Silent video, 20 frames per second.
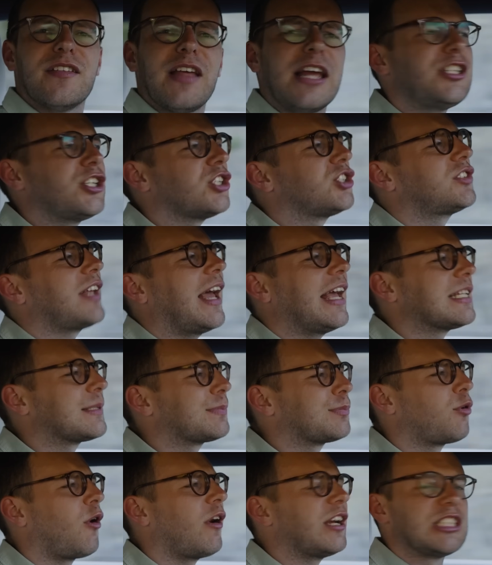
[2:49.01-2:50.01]
They just say it's
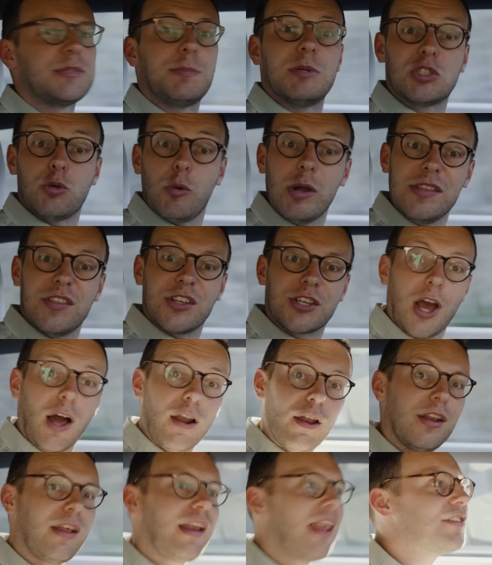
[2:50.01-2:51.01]
priced between the
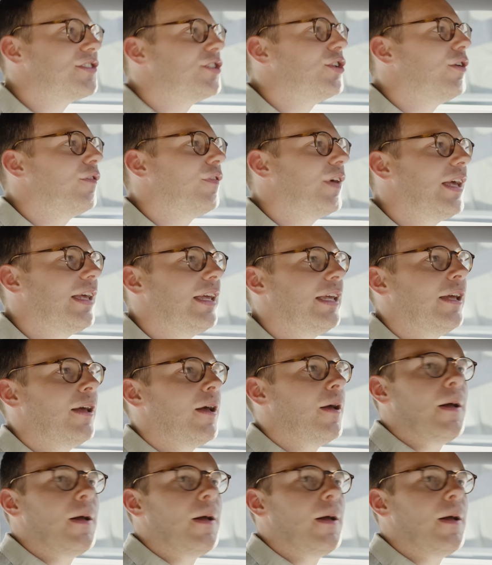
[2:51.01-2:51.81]
Cullinan SUV